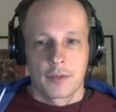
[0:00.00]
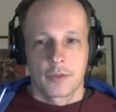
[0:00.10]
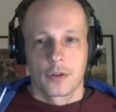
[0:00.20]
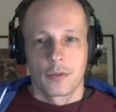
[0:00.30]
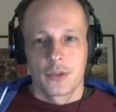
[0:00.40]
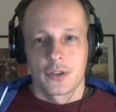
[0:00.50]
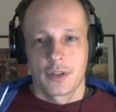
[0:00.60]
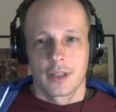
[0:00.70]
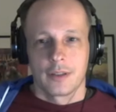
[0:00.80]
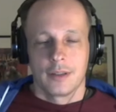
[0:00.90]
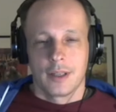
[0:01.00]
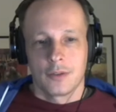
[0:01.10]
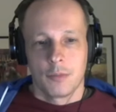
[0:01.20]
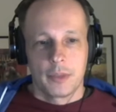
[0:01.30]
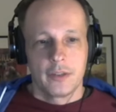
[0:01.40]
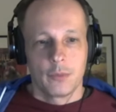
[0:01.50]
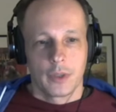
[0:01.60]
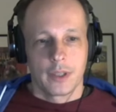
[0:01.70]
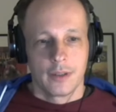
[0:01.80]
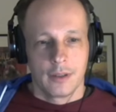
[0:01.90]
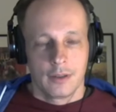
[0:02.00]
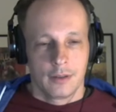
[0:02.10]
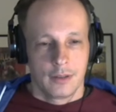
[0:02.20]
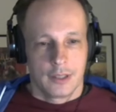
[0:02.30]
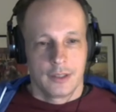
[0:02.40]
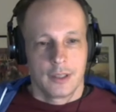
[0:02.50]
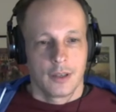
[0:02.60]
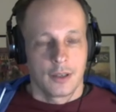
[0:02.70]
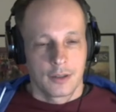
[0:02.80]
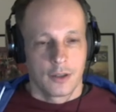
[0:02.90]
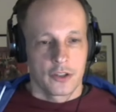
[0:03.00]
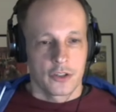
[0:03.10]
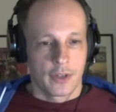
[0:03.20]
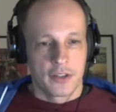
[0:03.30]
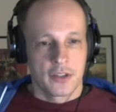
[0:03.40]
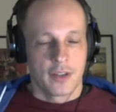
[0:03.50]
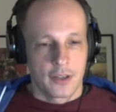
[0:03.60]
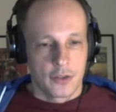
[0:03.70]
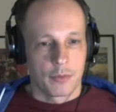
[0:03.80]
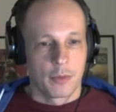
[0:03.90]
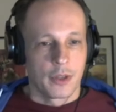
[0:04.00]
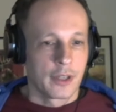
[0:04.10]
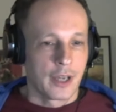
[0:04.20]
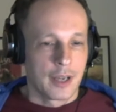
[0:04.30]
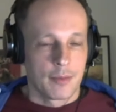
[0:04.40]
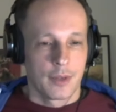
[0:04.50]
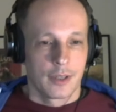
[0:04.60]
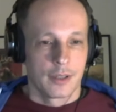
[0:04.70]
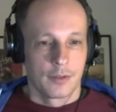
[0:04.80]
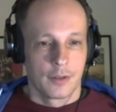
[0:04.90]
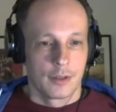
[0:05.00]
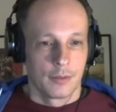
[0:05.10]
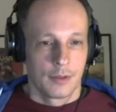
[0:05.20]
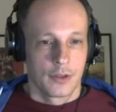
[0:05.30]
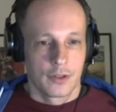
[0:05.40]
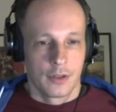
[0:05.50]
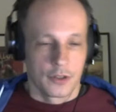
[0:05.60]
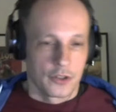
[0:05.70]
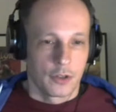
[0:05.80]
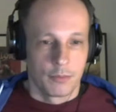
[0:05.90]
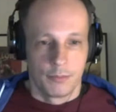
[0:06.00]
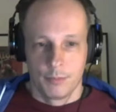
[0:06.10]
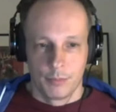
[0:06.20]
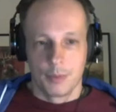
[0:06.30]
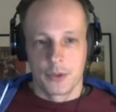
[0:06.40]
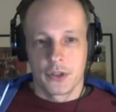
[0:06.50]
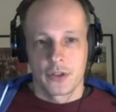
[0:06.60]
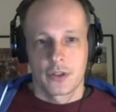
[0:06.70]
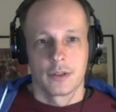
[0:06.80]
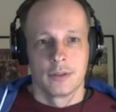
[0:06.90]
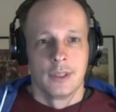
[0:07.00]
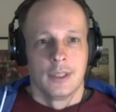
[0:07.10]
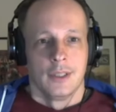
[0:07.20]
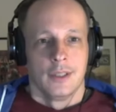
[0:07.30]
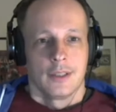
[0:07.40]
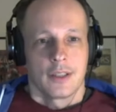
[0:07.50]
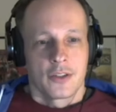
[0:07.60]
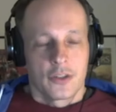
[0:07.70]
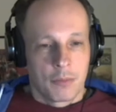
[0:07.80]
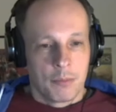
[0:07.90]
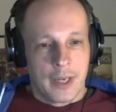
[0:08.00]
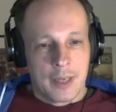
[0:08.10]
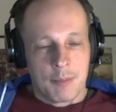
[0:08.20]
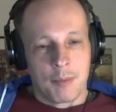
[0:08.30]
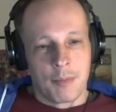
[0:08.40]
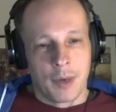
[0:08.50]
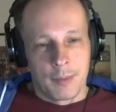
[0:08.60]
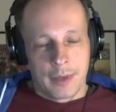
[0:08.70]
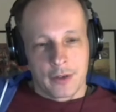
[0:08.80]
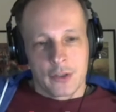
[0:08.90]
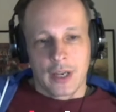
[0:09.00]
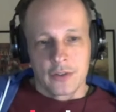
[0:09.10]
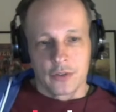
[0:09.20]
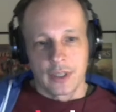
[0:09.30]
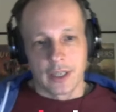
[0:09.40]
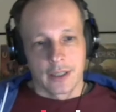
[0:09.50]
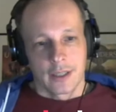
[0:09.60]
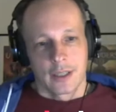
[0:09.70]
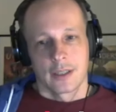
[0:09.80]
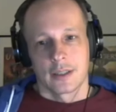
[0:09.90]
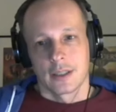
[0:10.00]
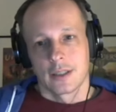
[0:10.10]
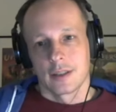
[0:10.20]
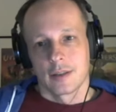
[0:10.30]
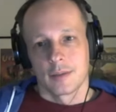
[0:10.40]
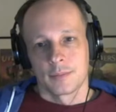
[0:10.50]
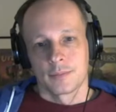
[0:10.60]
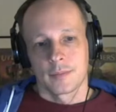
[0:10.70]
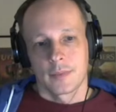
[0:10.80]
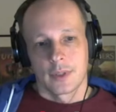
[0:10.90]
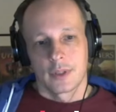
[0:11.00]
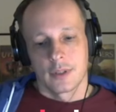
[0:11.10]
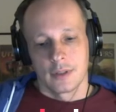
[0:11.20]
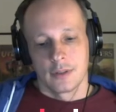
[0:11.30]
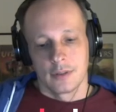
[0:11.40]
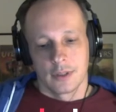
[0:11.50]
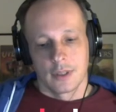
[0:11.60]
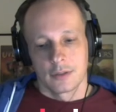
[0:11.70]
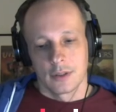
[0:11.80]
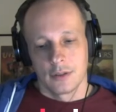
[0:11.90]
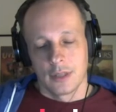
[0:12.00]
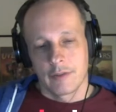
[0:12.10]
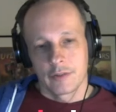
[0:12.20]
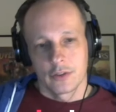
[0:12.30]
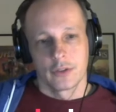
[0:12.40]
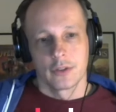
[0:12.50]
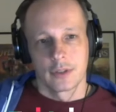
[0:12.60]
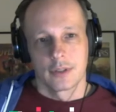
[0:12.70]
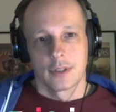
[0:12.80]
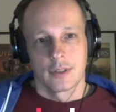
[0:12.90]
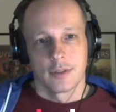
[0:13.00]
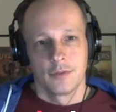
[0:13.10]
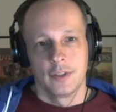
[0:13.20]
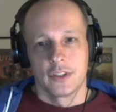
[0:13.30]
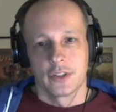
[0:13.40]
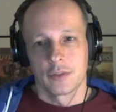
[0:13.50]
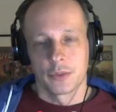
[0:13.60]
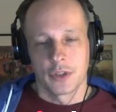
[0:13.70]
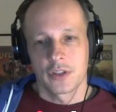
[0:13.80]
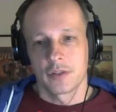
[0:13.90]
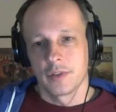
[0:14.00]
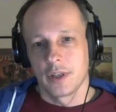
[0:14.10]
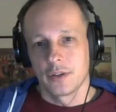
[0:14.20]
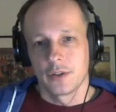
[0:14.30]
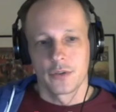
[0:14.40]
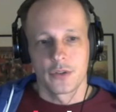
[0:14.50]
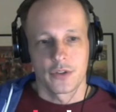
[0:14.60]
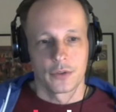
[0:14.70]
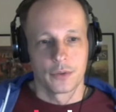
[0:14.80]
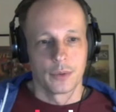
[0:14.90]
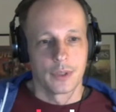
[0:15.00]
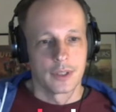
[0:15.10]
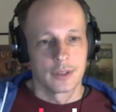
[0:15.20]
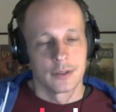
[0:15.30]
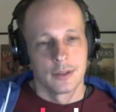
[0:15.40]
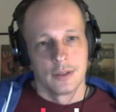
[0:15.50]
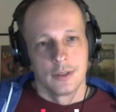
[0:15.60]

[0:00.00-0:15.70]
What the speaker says: platforms that compete with, you know, like large strategy titles from other game larger publishers. So there's a certain minimum barrier to entry there, and you know, you have certain features and production values to